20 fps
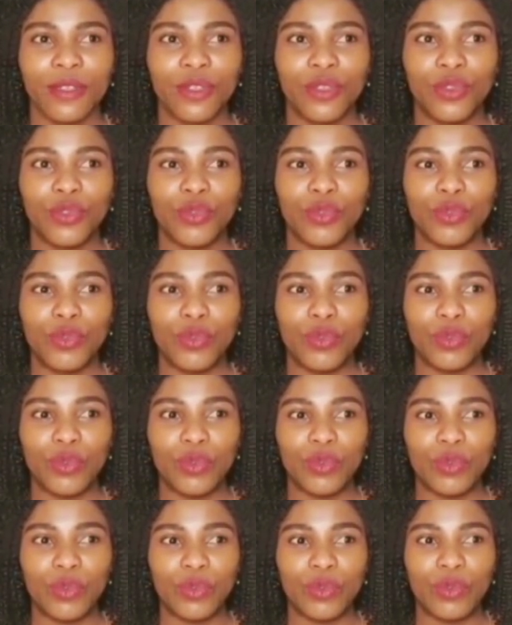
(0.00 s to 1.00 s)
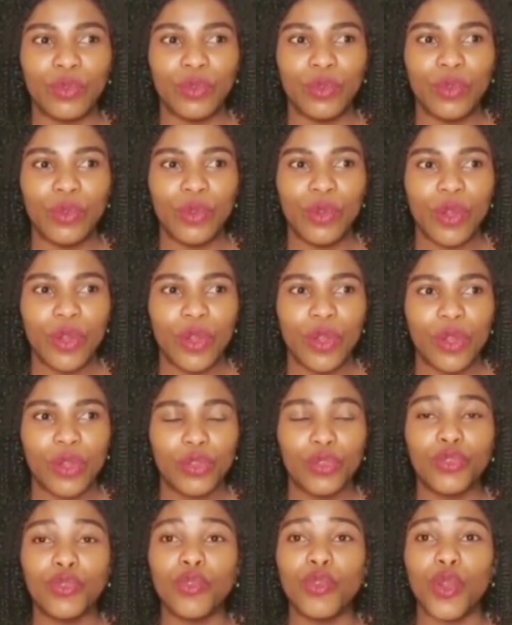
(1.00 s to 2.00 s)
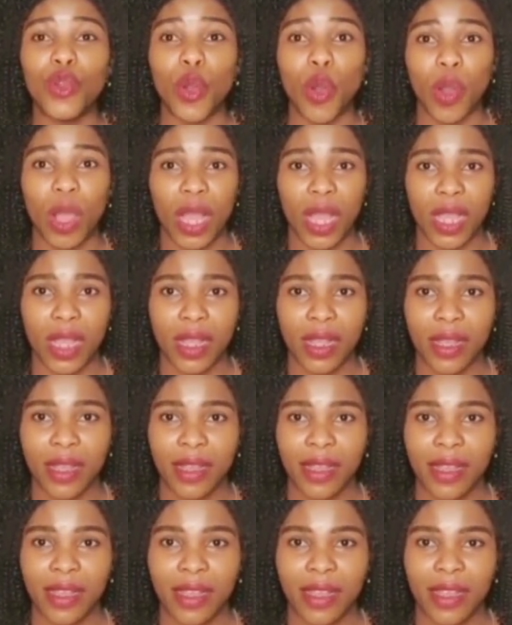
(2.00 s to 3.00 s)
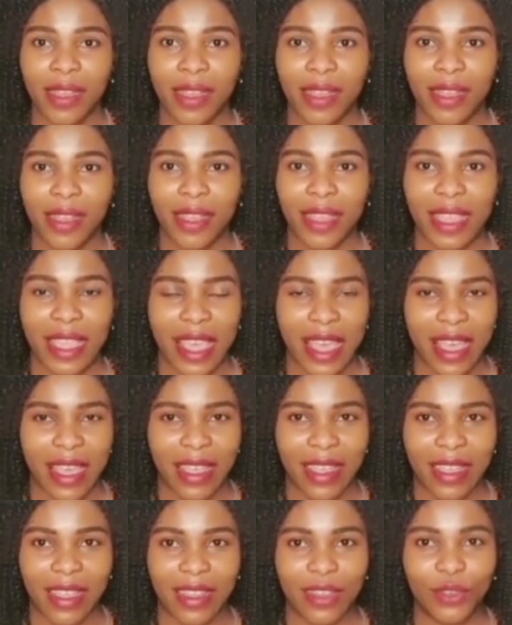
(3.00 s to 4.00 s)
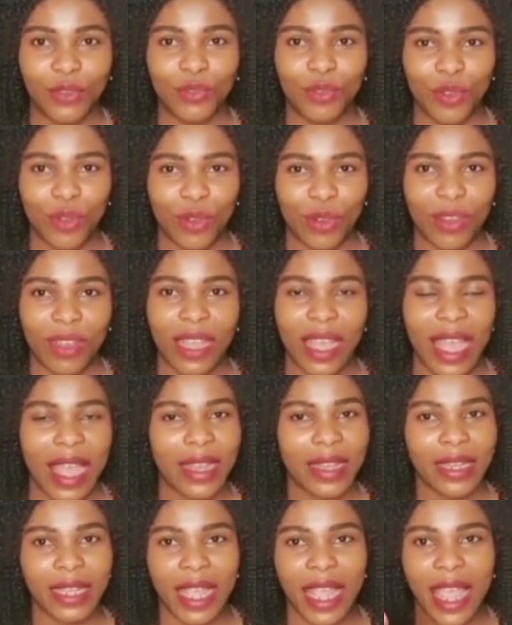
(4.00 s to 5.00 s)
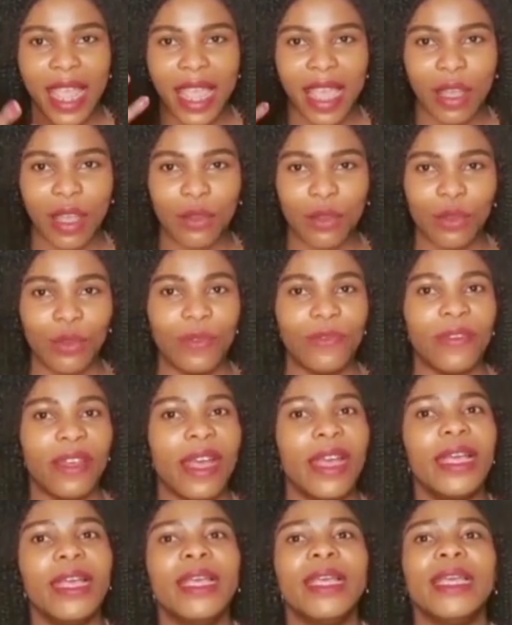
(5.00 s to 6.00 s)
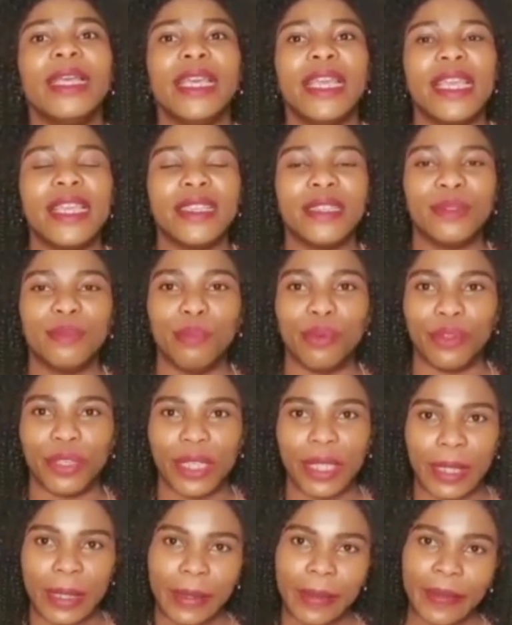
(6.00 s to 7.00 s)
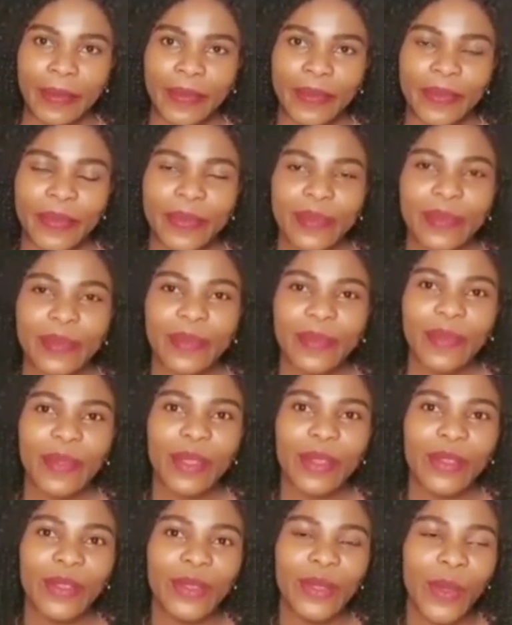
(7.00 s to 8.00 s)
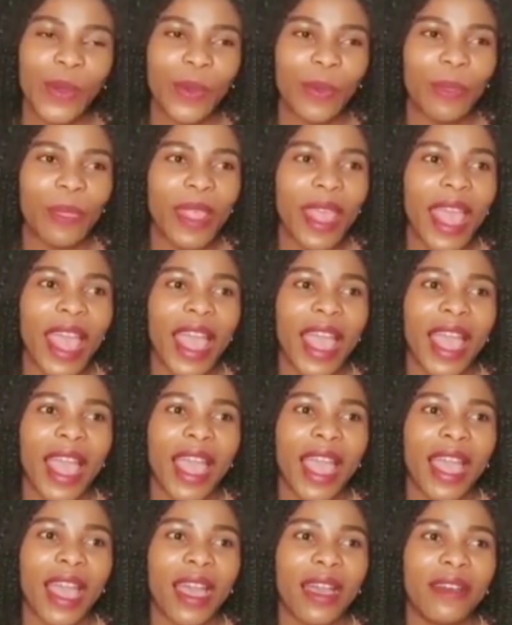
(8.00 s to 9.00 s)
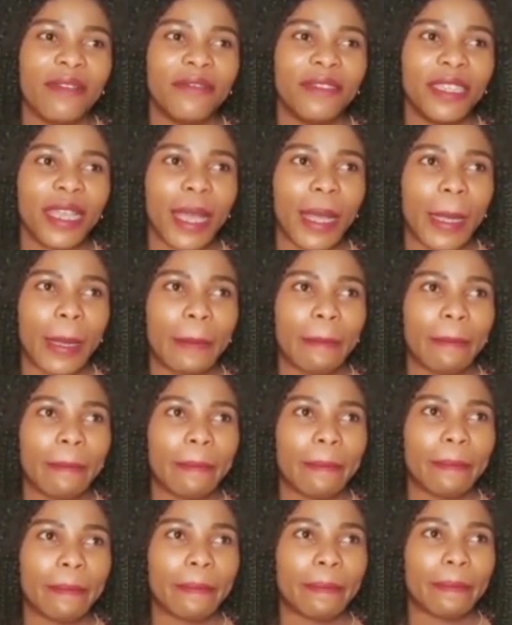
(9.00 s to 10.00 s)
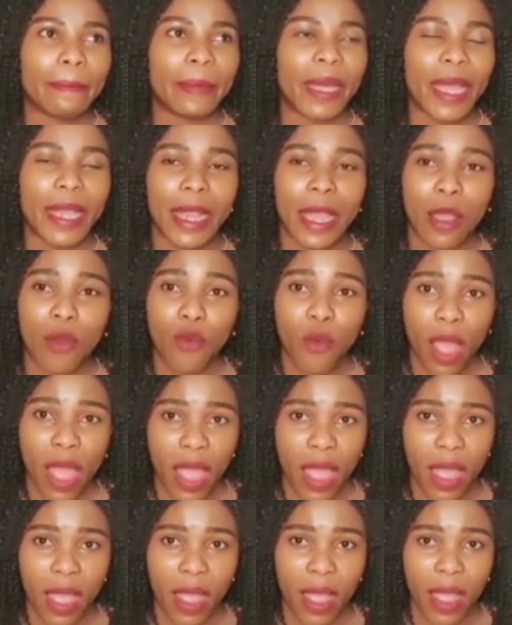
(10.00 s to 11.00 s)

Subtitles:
too long. Yeah, too long, and hair all over his body. So after an hour,